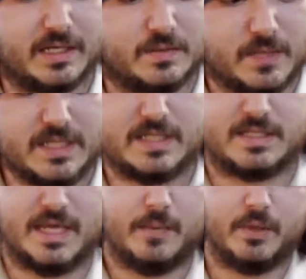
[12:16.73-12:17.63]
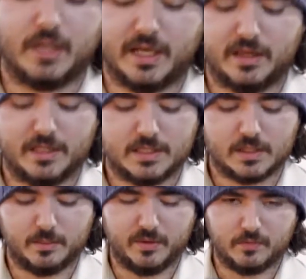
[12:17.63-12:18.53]
It's really stable like this, so
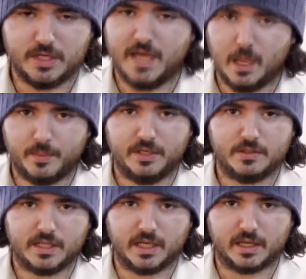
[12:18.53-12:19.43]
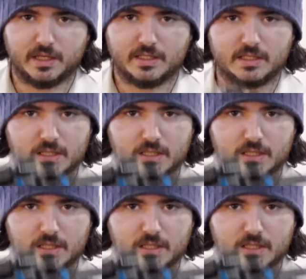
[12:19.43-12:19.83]
I'd be really happy using like this,